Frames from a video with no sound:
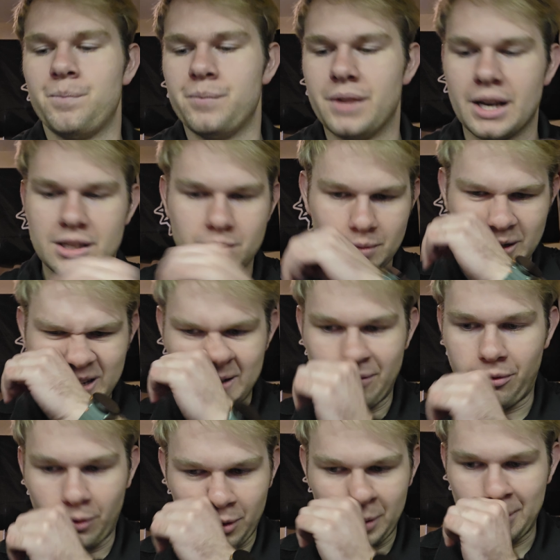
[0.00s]
Next, we need to
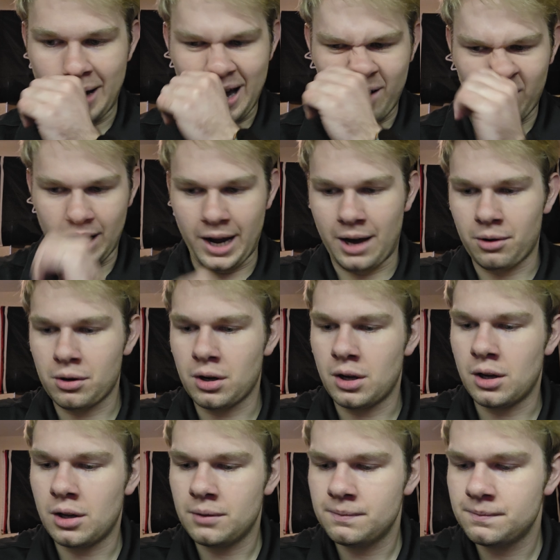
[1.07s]
form our
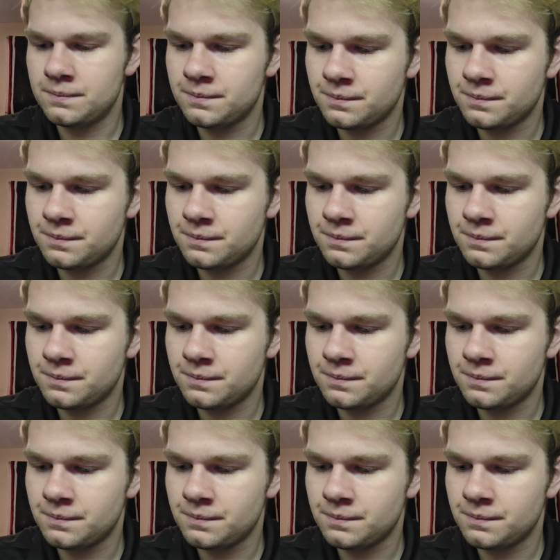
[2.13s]
alcohol.